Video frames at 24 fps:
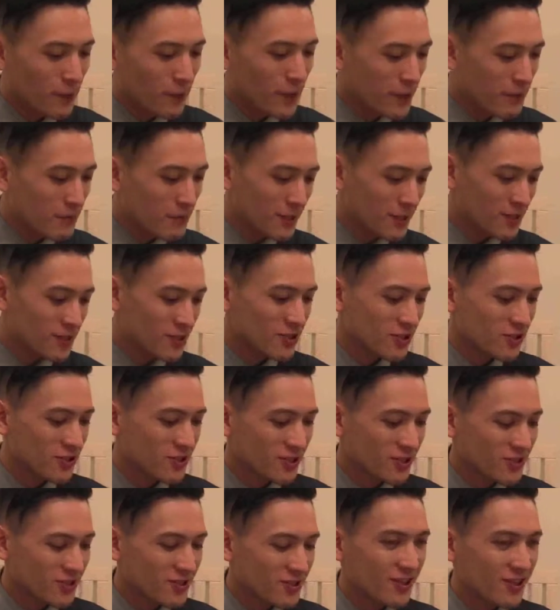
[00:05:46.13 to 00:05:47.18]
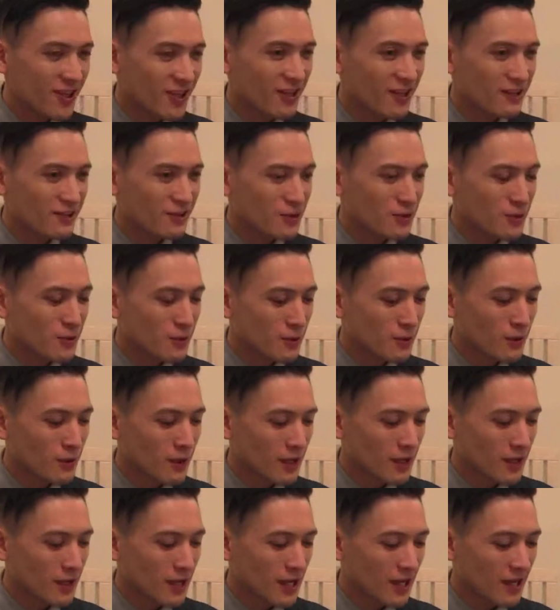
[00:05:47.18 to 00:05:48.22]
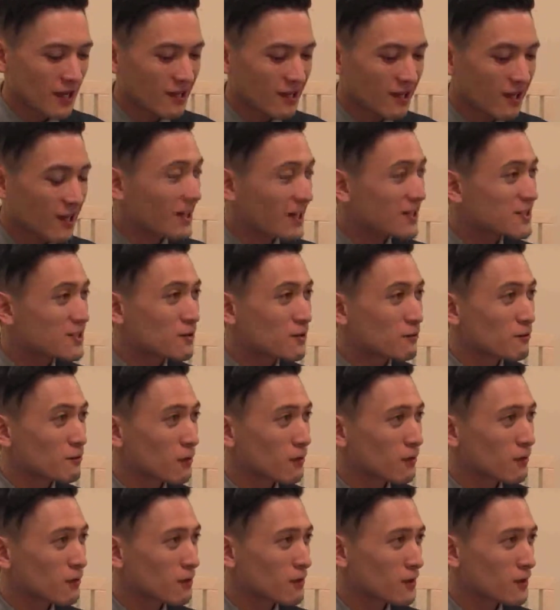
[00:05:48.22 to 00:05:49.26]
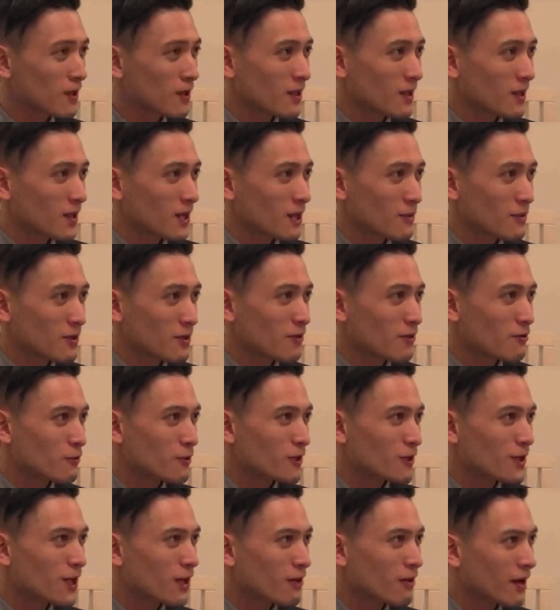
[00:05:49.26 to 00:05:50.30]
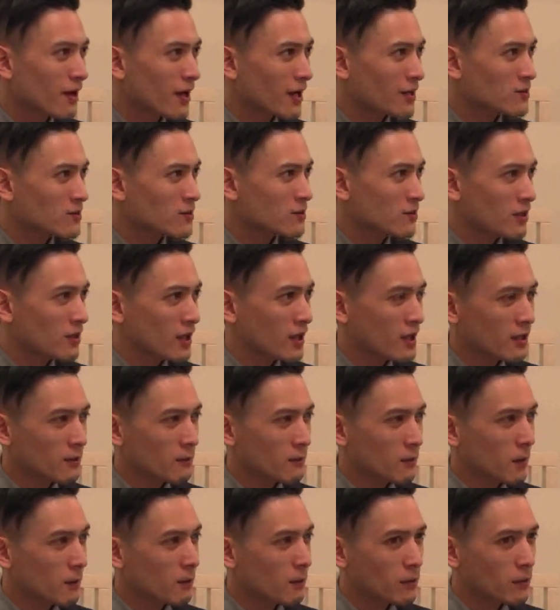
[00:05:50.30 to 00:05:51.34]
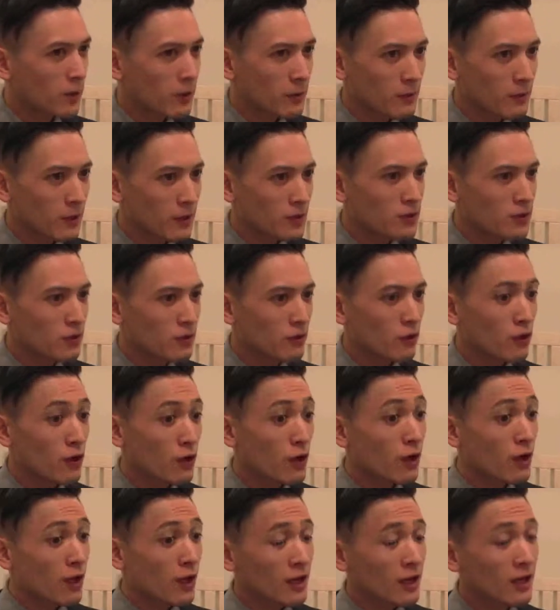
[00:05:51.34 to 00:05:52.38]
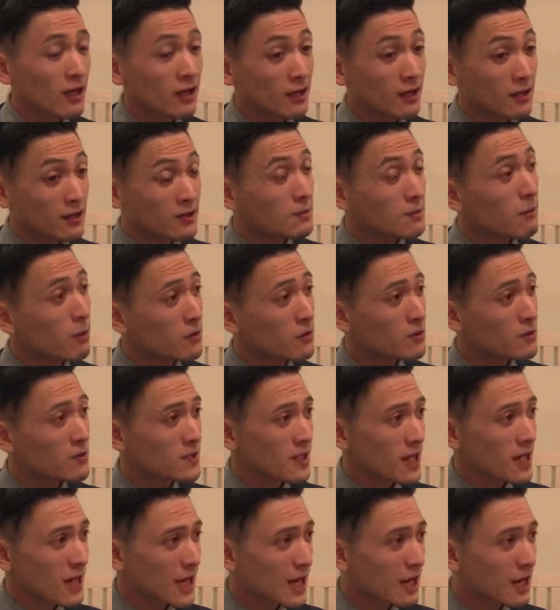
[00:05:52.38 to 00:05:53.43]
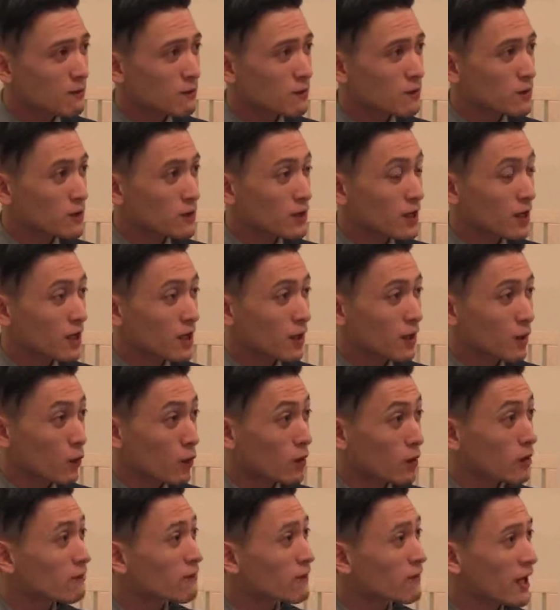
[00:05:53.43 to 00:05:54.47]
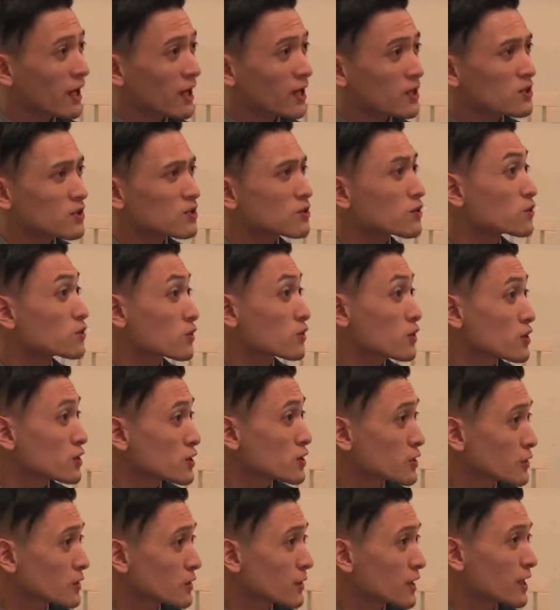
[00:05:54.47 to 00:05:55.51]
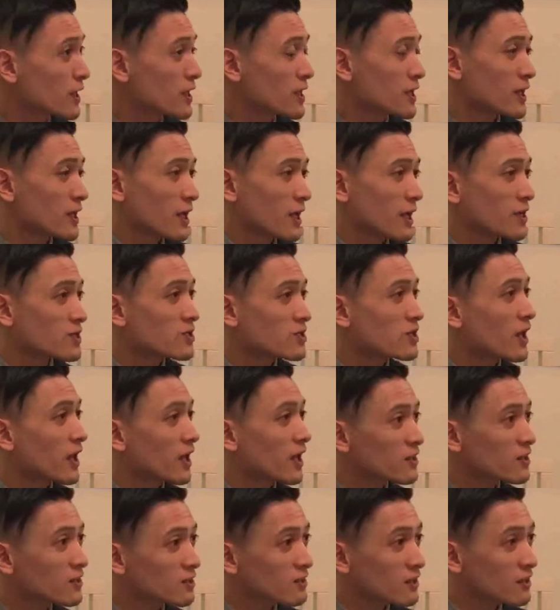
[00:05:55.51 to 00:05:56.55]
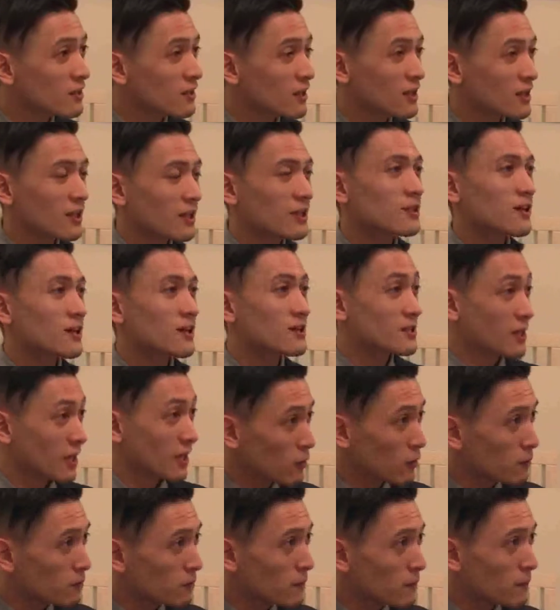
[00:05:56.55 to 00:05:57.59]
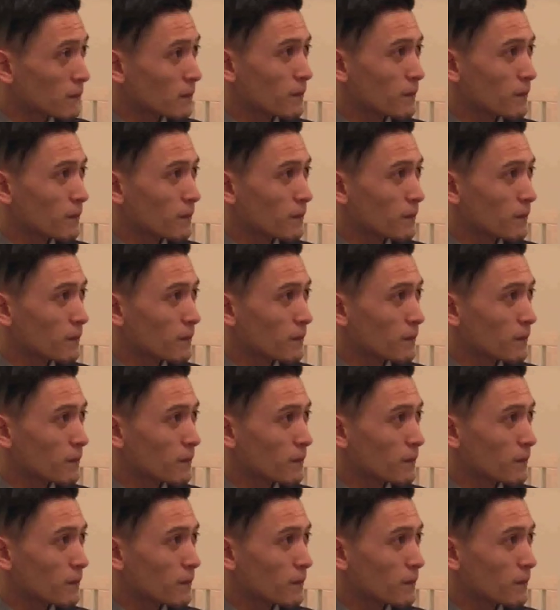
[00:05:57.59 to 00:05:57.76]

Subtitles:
pretty much just to get to any IT role. I mean, you want to get your hands dirty, and pretty much, it is a bonus to have qualifications or tertiary education. It does help.